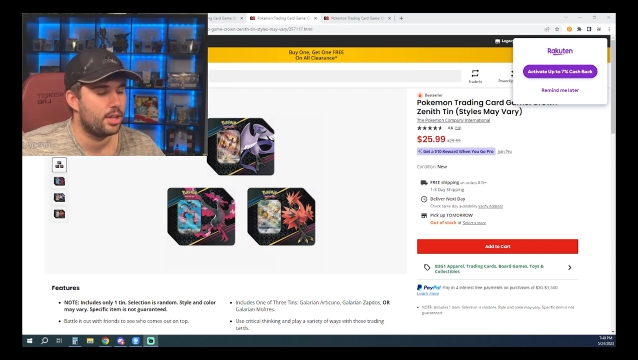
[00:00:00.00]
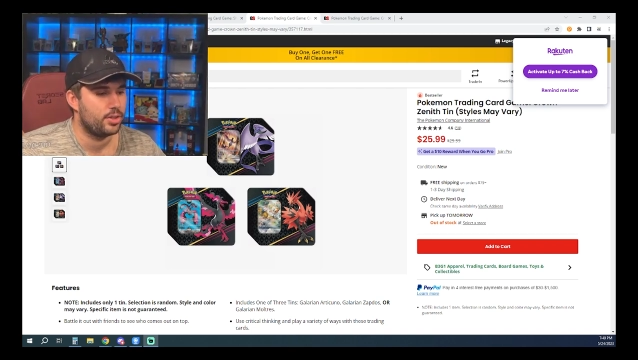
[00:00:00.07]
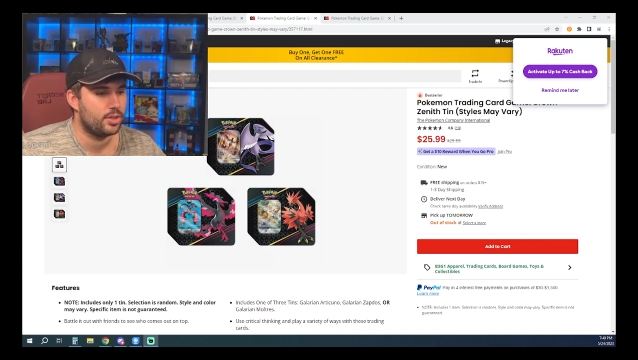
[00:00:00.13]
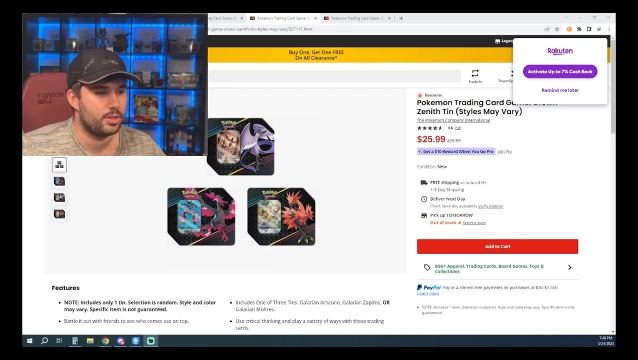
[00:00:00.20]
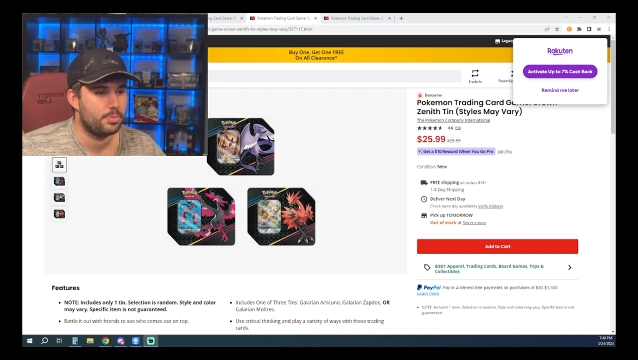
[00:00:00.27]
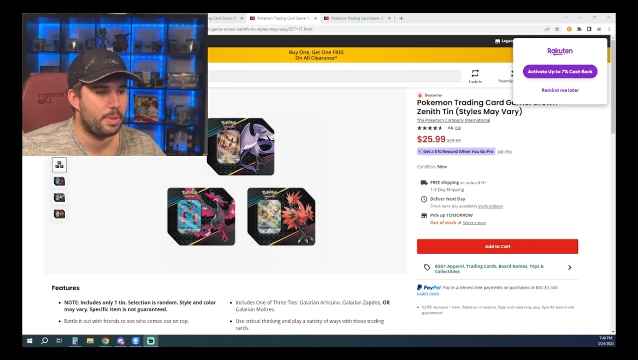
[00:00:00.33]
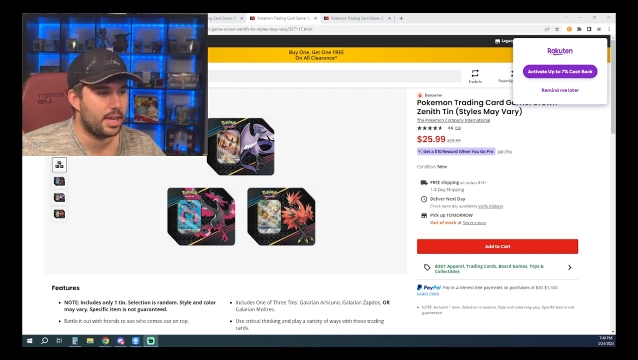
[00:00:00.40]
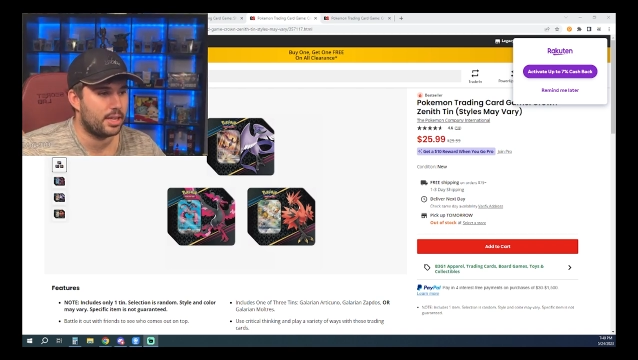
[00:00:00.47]

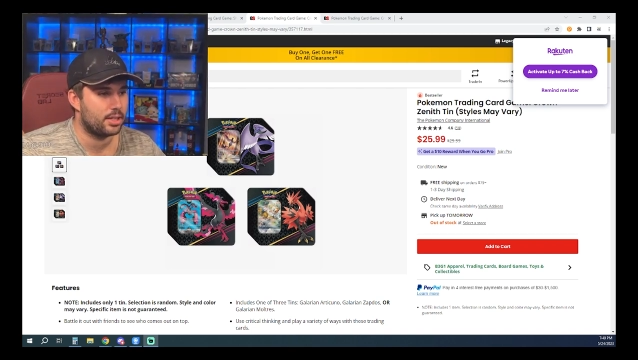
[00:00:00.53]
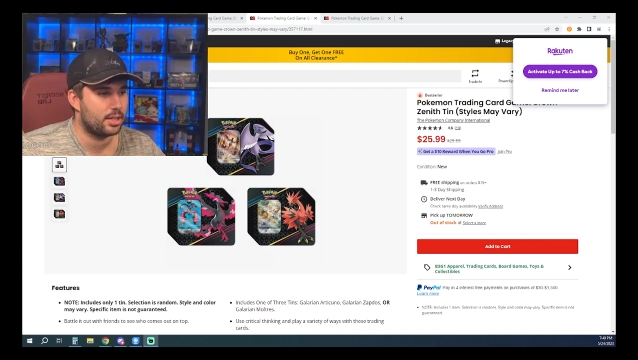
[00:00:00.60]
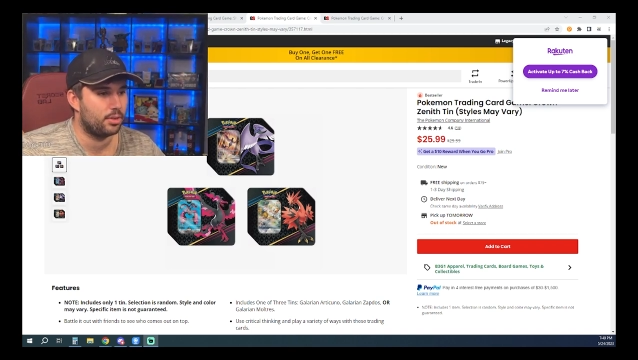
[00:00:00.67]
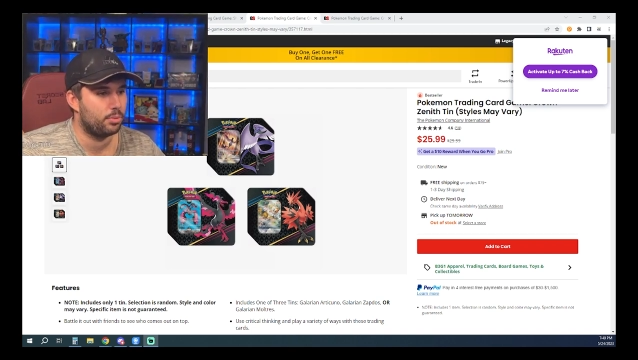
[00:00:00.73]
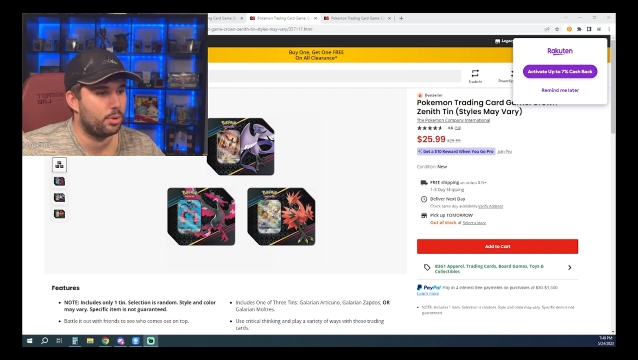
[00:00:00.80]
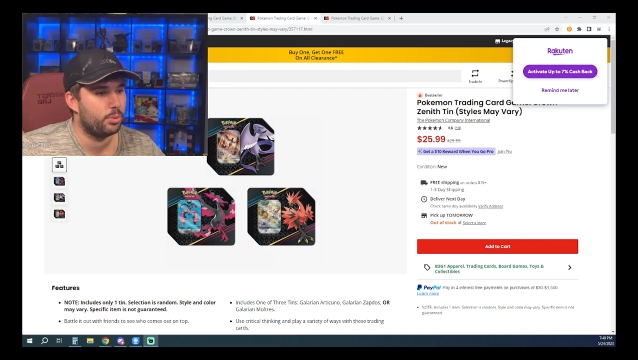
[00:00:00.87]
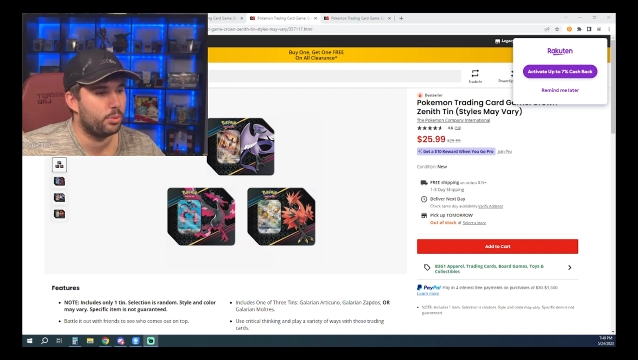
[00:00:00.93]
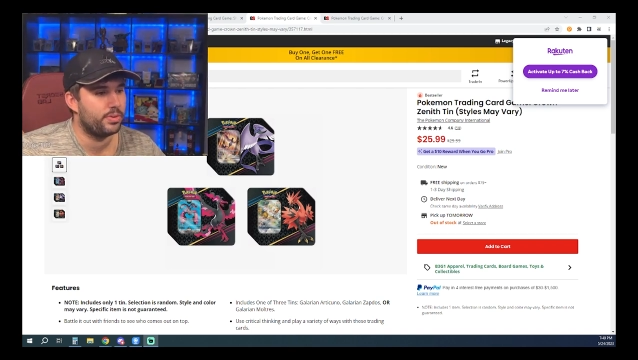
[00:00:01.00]
just based
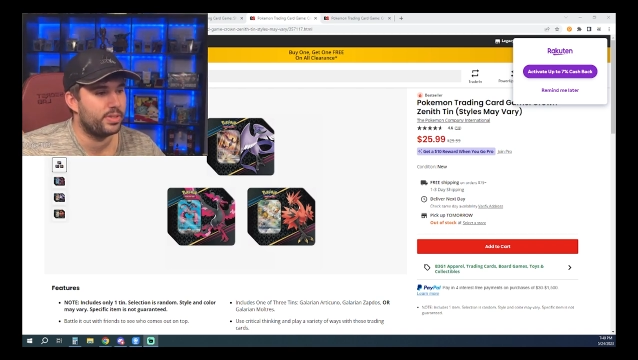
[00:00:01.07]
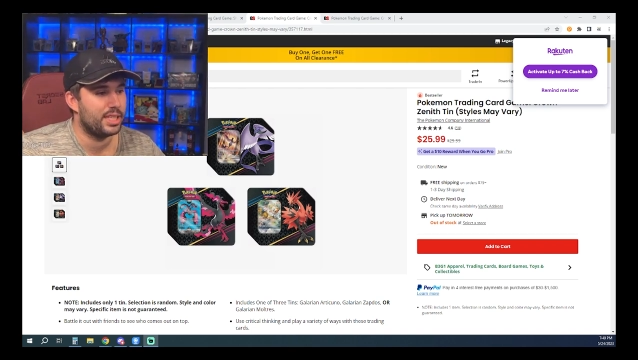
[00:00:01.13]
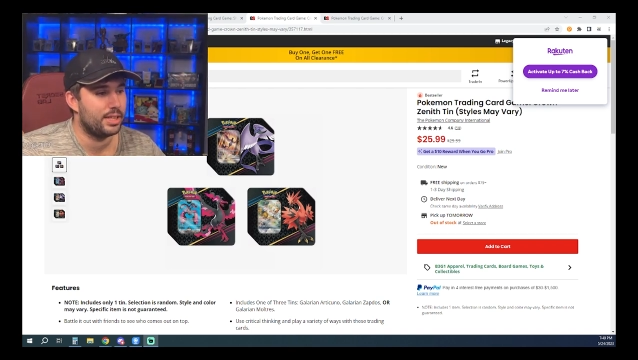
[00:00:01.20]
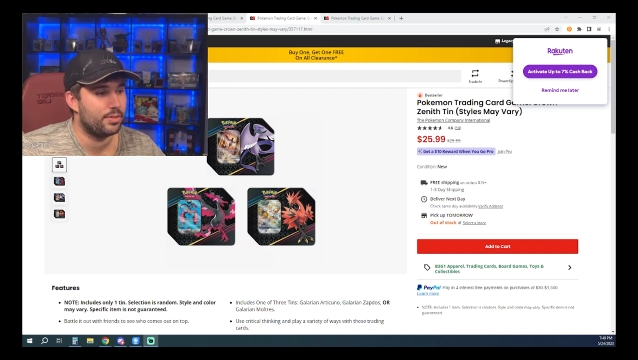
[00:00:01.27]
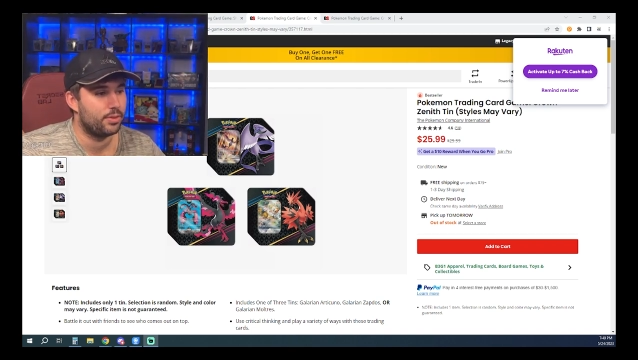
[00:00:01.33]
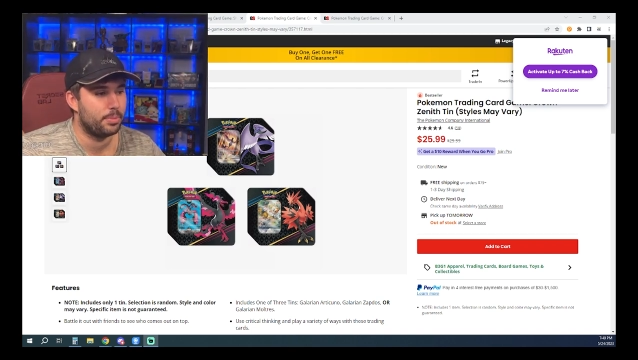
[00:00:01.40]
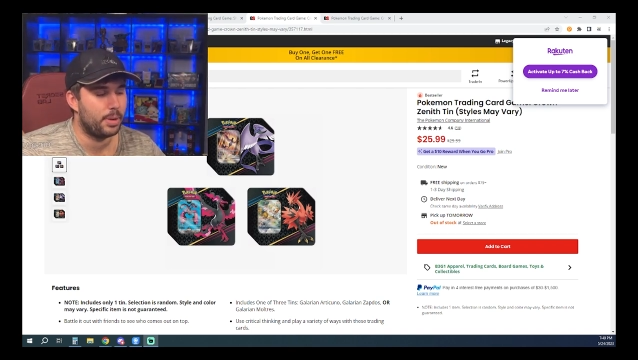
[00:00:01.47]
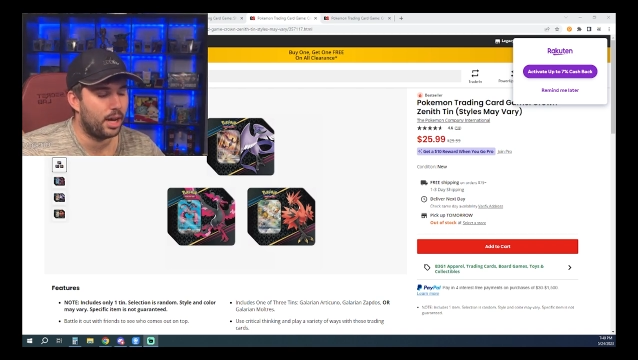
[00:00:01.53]
on what we've
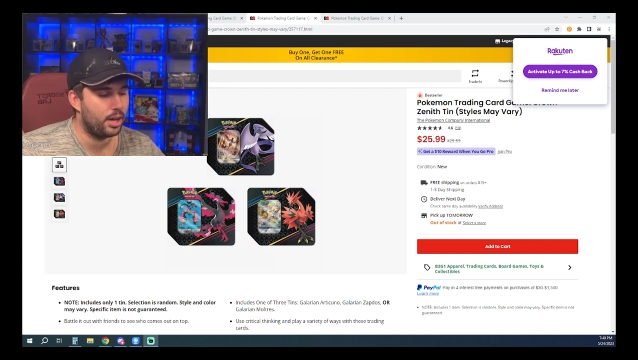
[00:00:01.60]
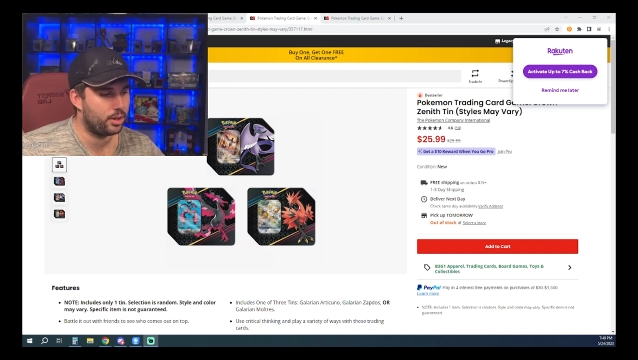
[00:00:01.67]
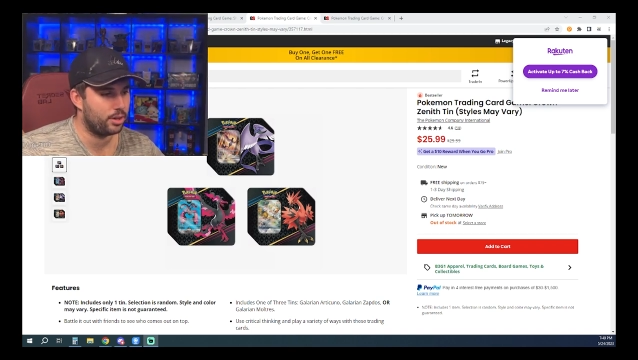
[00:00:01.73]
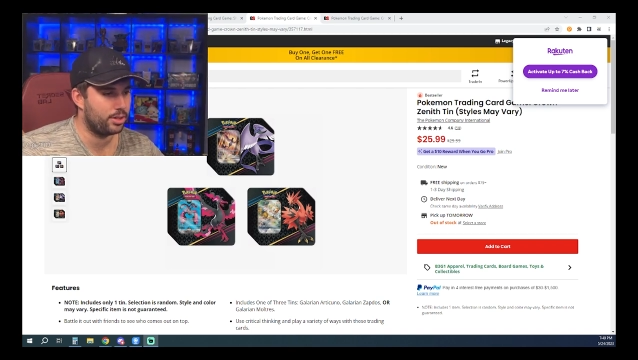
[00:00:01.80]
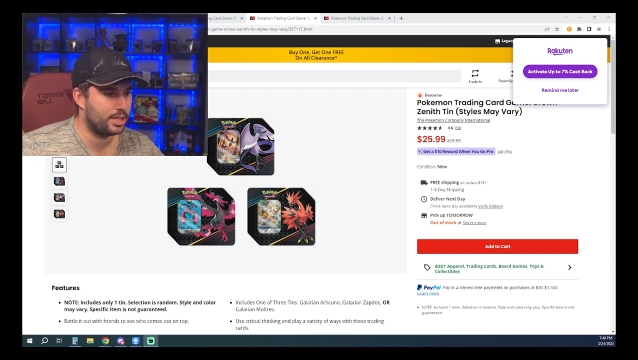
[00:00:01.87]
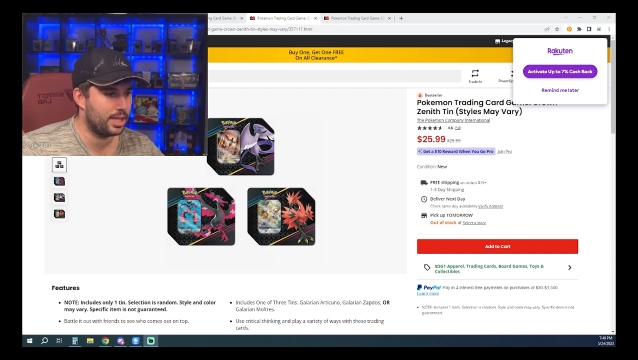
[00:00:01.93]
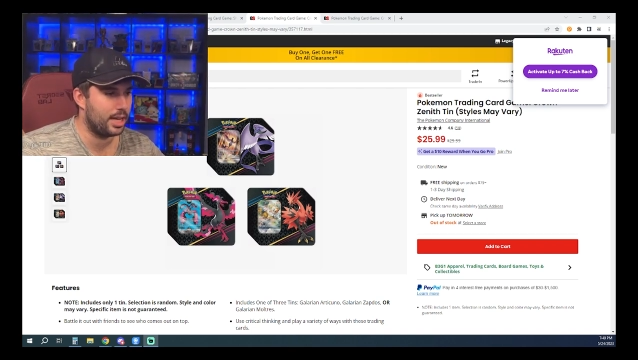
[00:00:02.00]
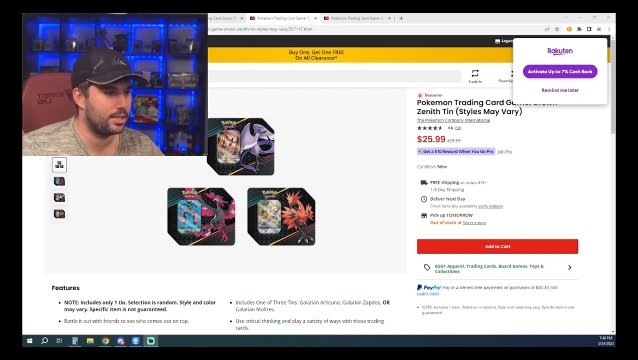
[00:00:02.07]
seen from other
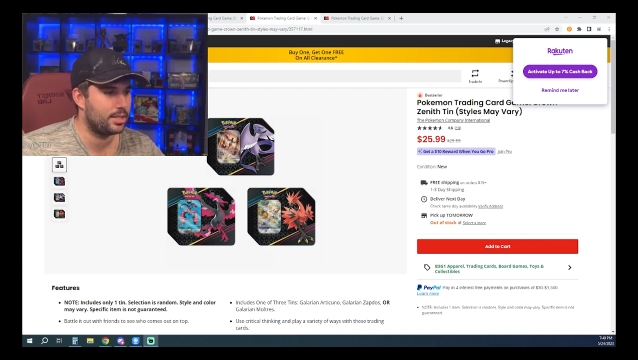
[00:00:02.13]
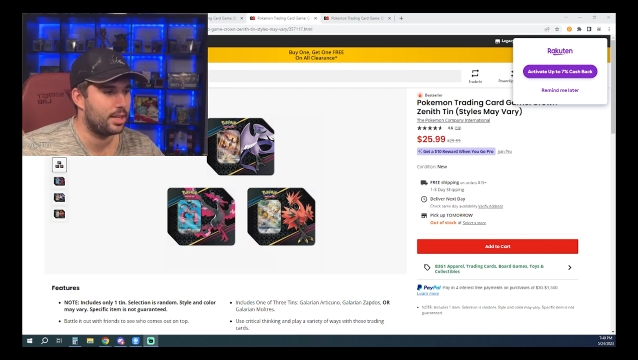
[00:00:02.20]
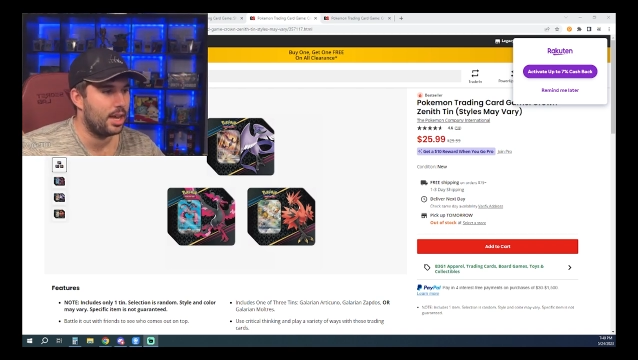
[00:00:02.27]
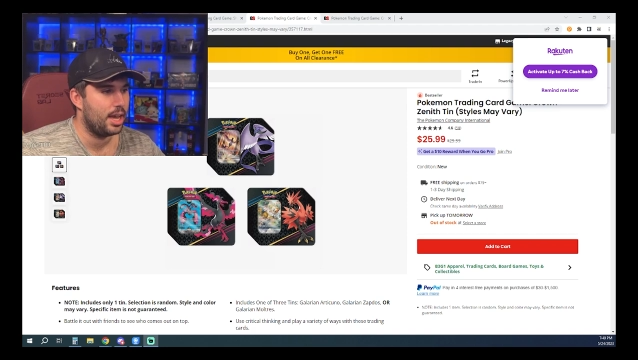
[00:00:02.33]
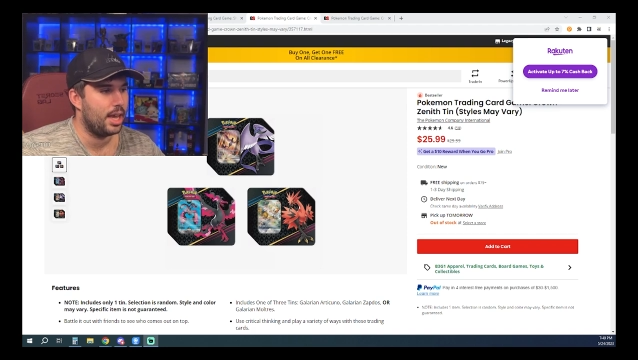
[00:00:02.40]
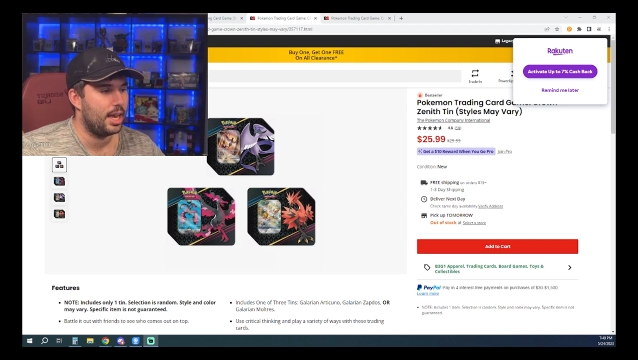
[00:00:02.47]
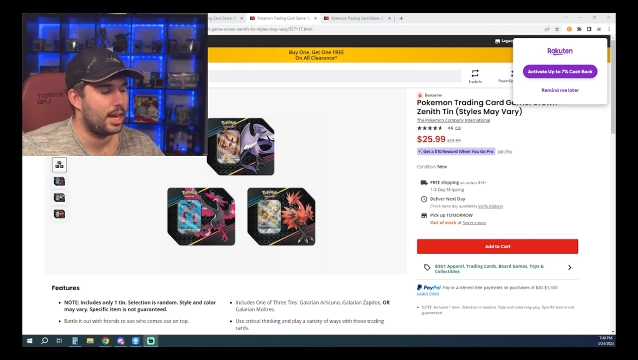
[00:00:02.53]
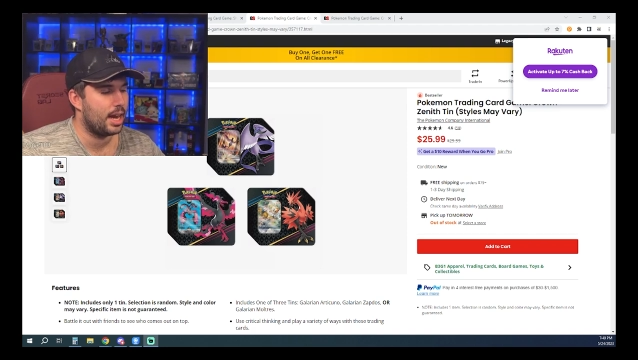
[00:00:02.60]
sets
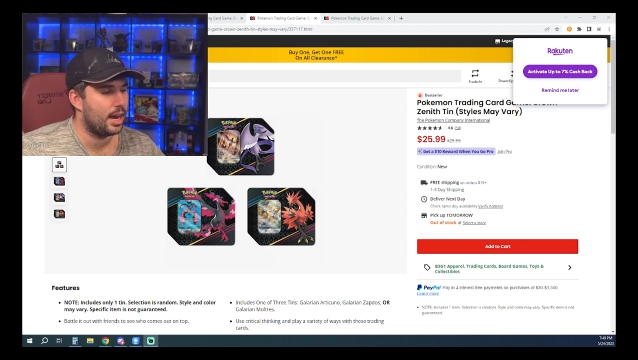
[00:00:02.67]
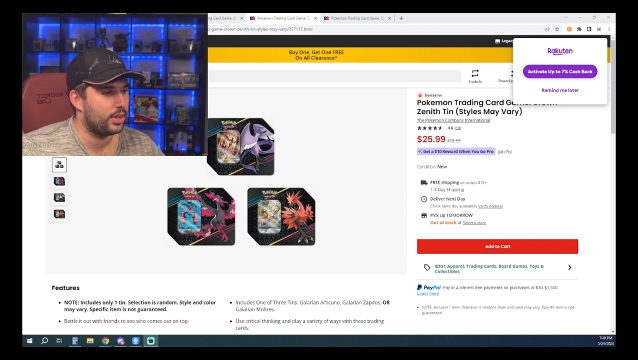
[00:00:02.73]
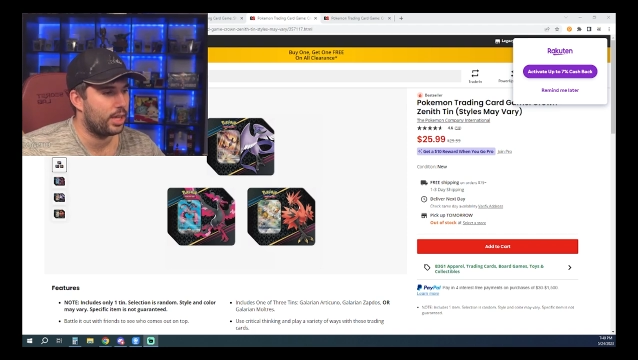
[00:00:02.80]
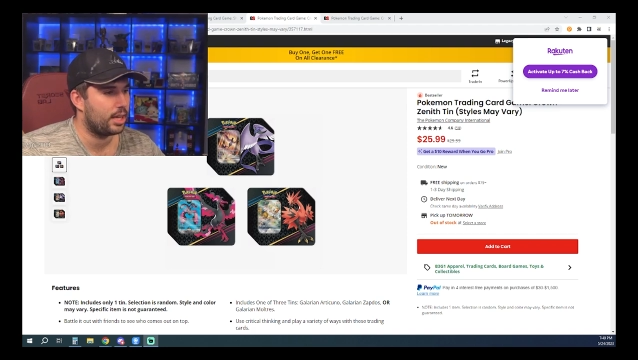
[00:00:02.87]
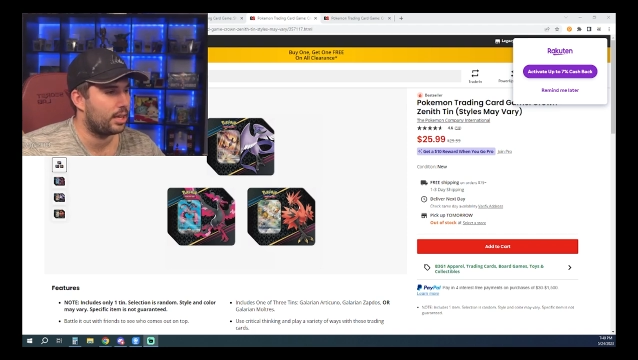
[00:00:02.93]
and how they